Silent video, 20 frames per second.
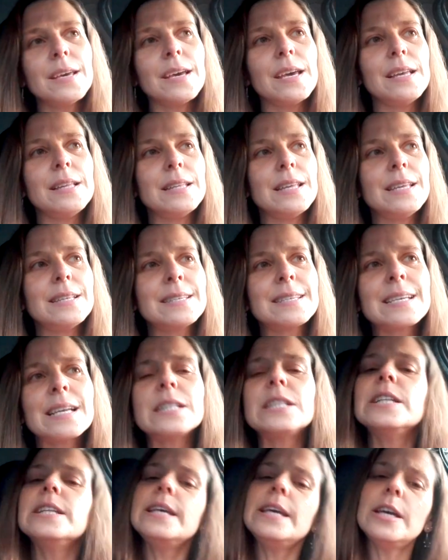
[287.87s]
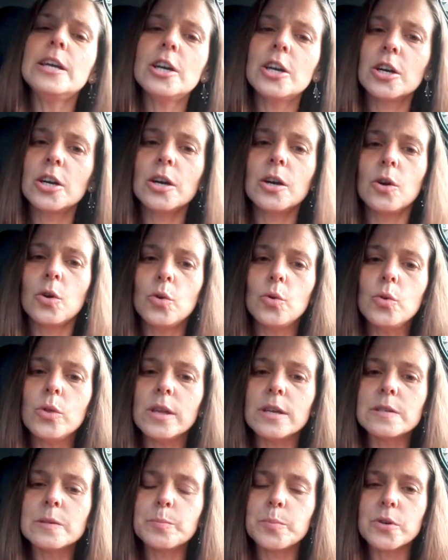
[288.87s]
it it's clear who
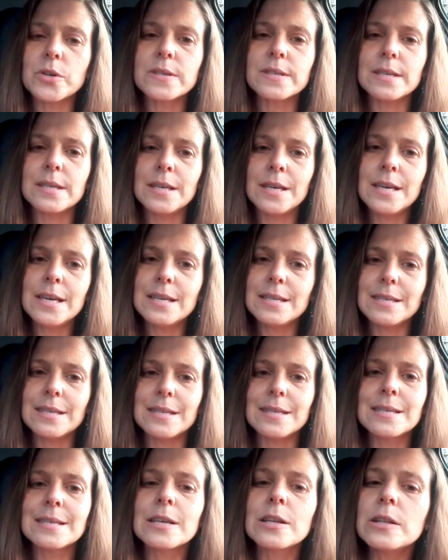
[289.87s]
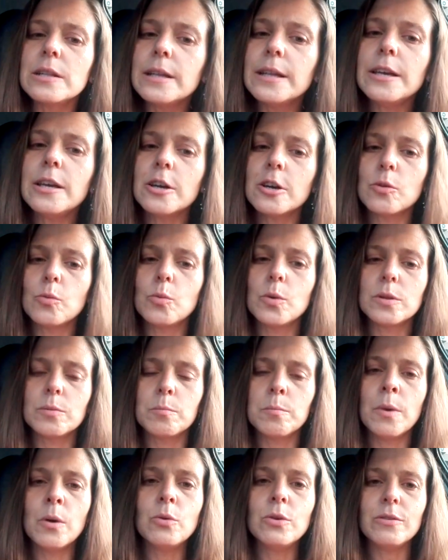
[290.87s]
this person is. It's clear what
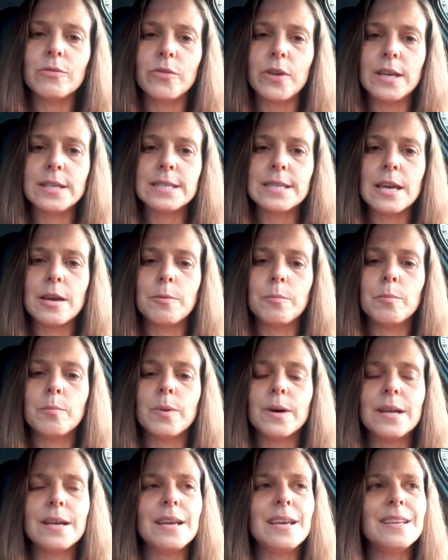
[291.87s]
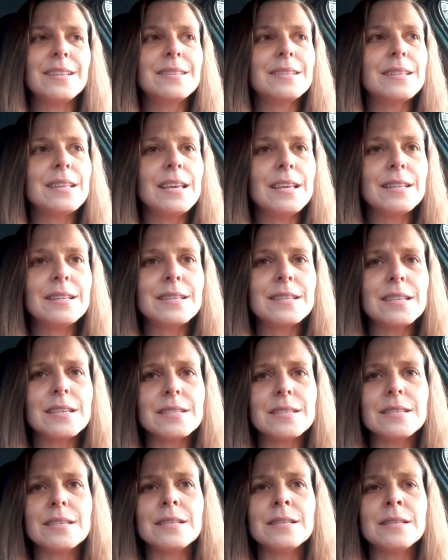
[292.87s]
motivates him, but it it
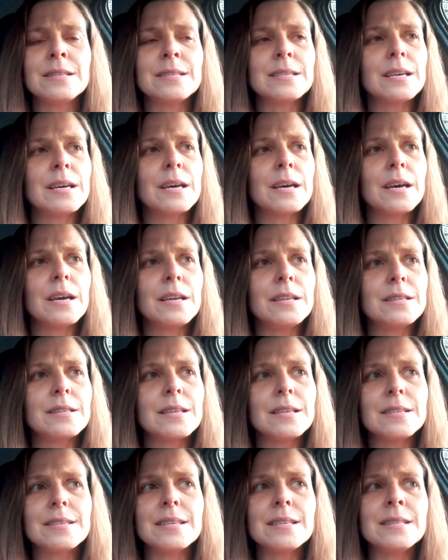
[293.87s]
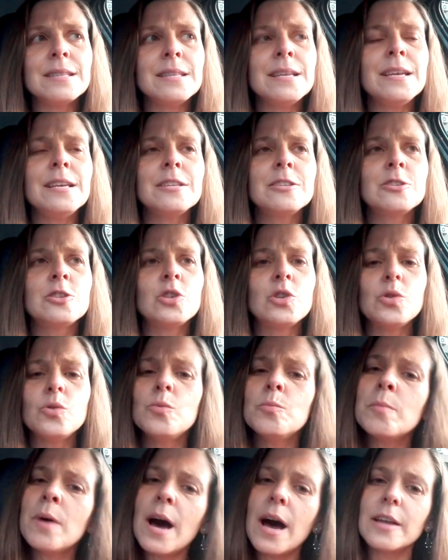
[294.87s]
doesn't uh, it doesn't need too
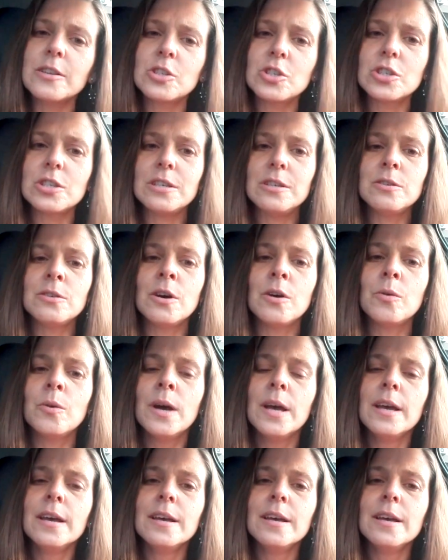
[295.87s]
much. You know,